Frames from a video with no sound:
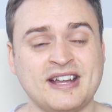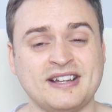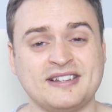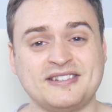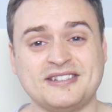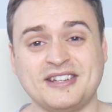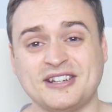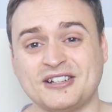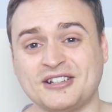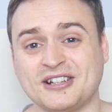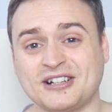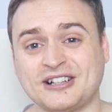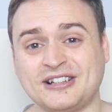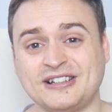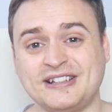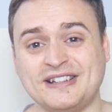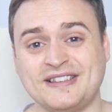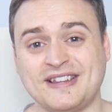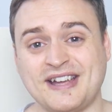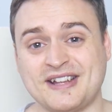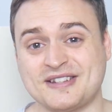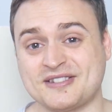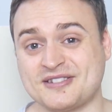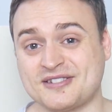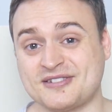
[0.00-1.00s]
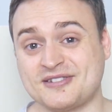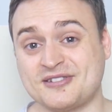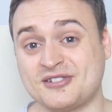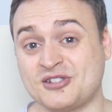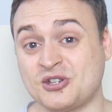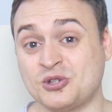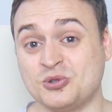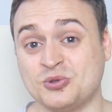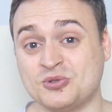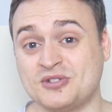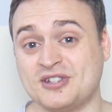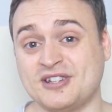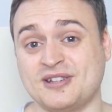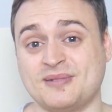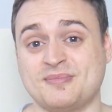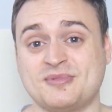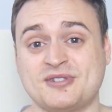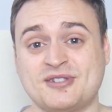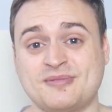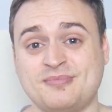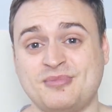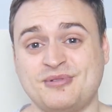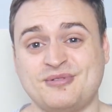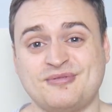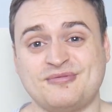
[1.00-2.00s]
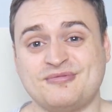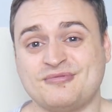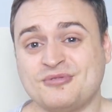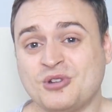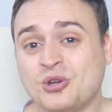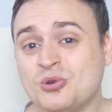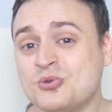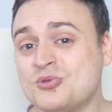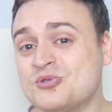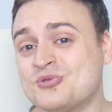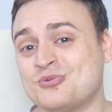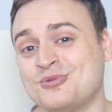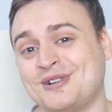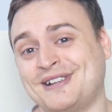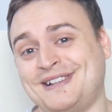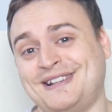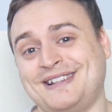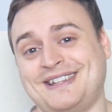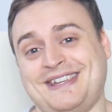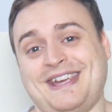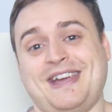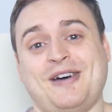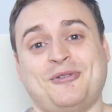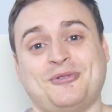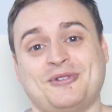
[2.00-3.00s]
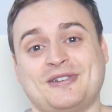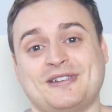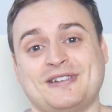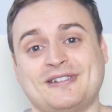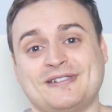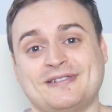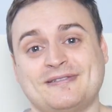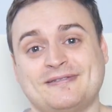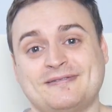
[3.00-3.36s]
technically that's 2 tips, but it was really counting.